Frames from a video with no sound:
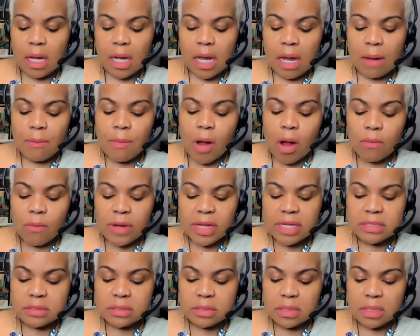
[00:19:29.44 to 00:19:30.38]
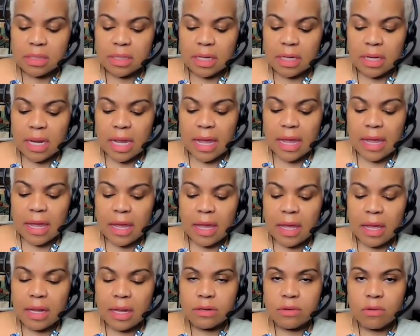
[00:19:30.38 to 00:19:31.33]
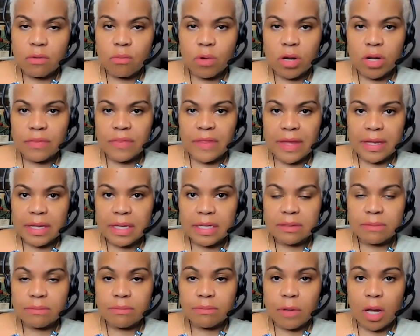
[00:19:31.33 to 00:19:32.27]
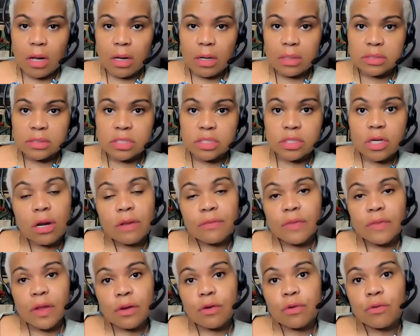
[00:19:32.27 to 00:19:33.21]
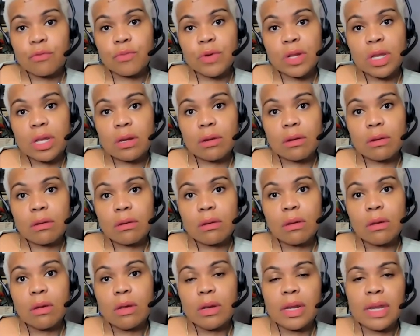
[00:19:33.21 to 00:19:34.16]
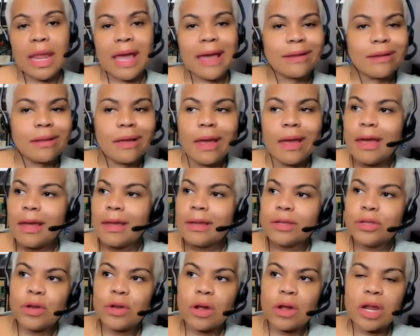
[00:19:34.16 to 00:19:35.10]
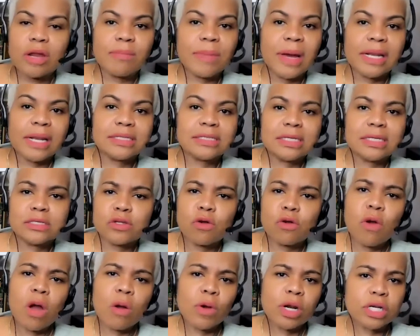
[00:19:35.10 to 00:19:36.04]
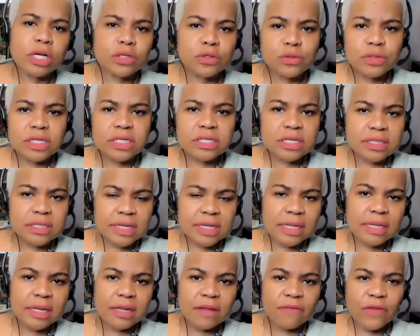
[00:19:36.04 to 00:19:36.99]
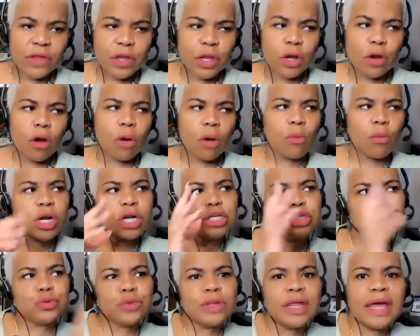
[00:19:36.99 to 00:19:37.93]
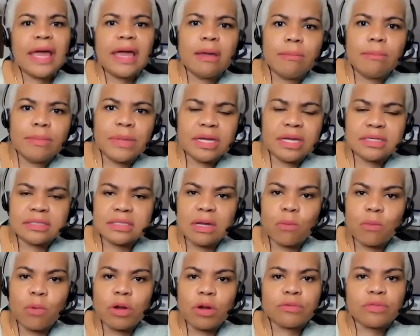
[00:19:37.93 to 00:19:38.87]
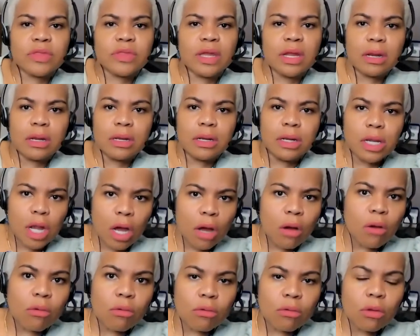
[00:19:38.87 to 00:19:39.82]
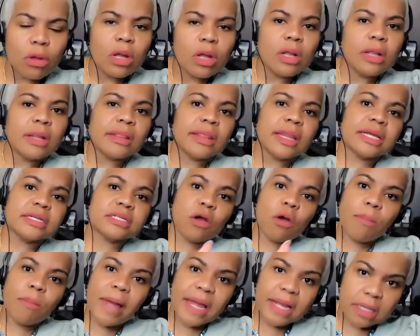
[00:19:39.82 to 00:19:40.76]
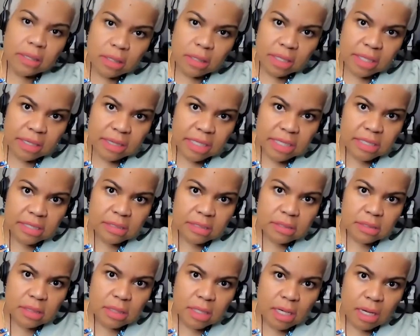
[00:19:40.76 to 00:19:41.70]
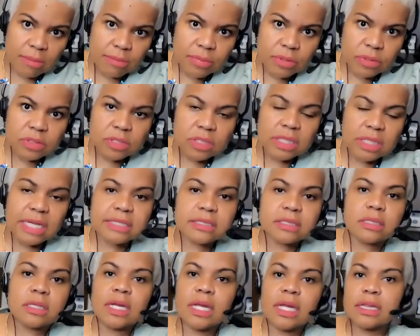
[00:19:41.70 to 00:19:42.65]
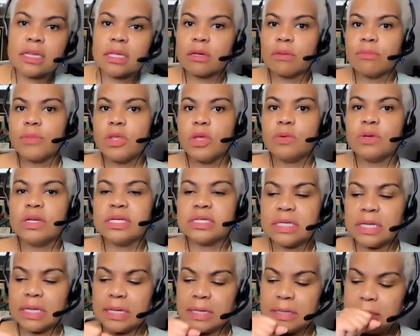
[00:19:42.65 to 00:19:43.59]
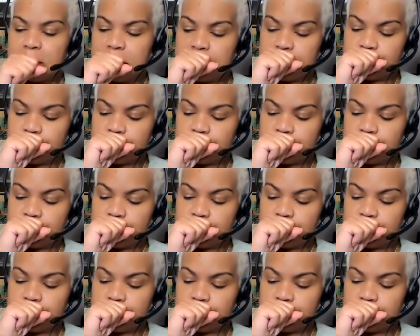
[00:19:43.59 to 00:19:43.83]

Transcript: I'm always looking at where they can uh, start their career. Not, you know, everybody says, oh, I want to do this because I live here. Or I want to do that because I work there. No, let's go back and look at these numbers. Let's look at the community